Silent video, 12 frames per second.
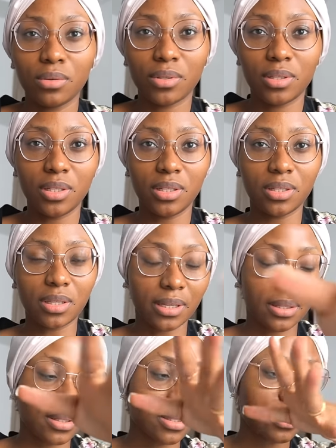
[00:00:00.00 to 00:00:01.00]
looks
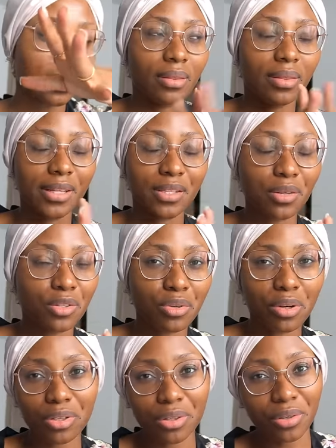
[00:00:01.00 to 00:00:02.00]
decent. There's
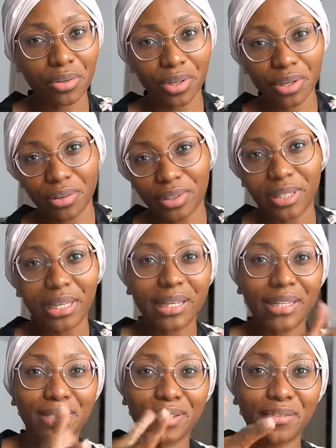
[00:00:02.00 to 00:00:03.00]
construction going on,
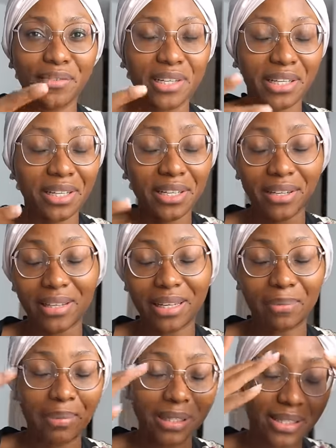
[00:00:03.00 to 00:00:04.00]
guys. If you can hear
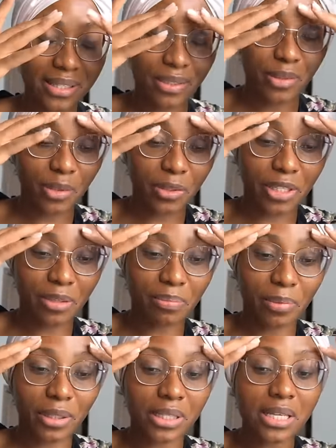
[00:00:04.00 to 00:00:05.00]
that, please ignore it.
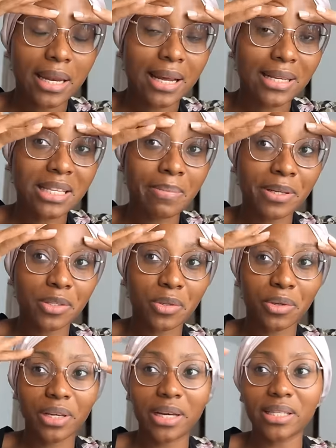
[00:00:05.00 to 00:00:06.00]
But last time I saw
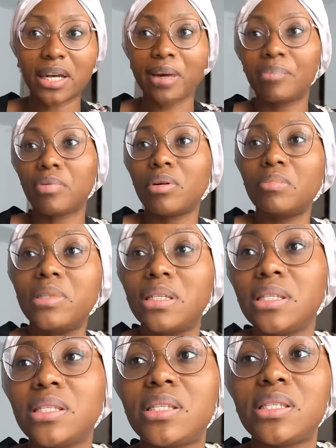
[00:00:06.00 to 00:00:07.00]
you guys, I
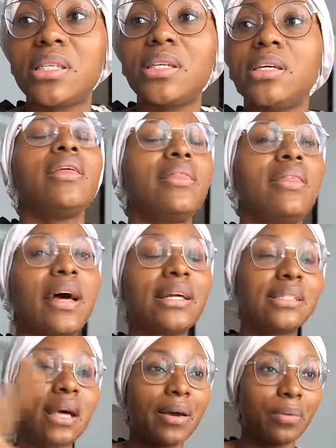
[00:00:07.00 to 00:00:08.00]
promised
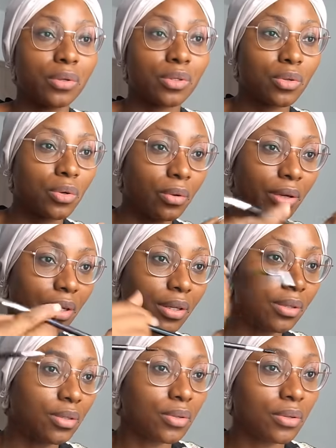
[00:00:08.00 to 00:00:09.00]
that I was
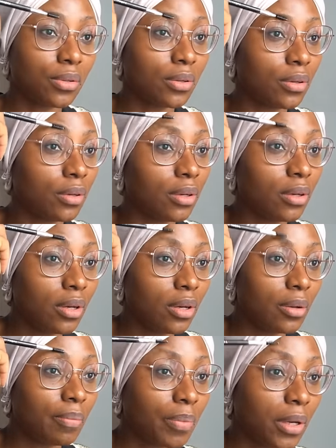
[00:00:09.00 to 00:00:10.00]
going to
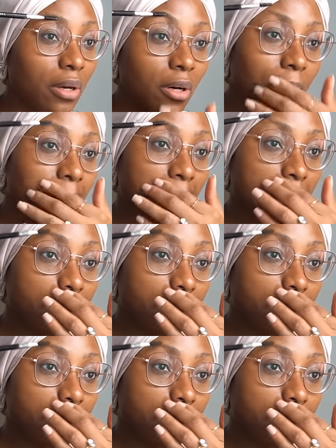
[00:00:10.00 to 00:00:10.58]
pick up